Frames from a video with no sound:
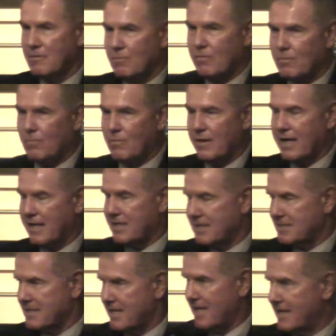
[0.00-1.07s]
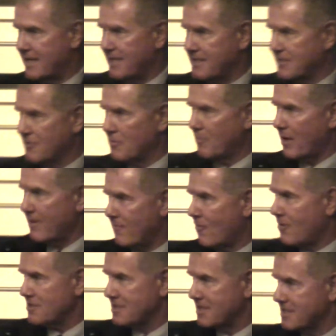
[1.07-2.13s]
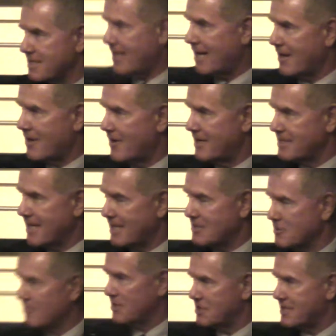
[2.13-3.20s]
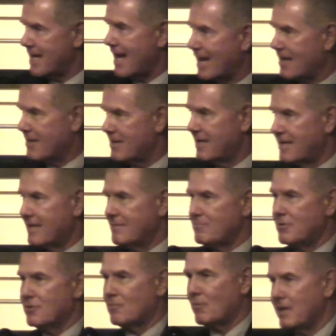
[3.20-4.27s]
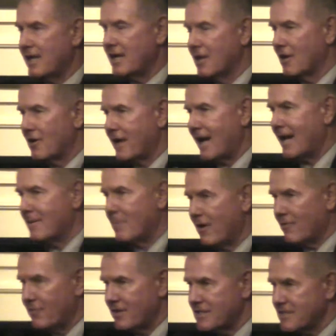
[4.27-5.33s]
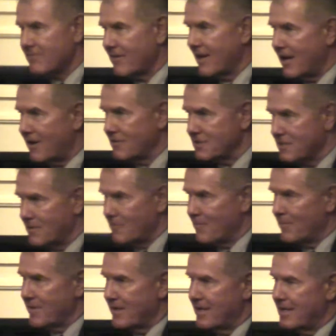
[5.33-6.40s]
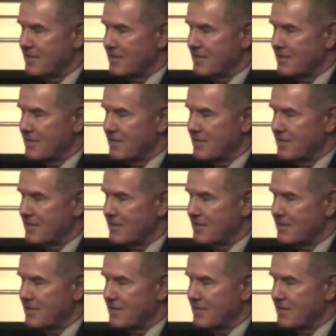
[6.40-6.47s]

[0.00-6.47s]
we got this kid that's going to play for us in the secondary. He's got so much talent, but we need to look at him offensively also.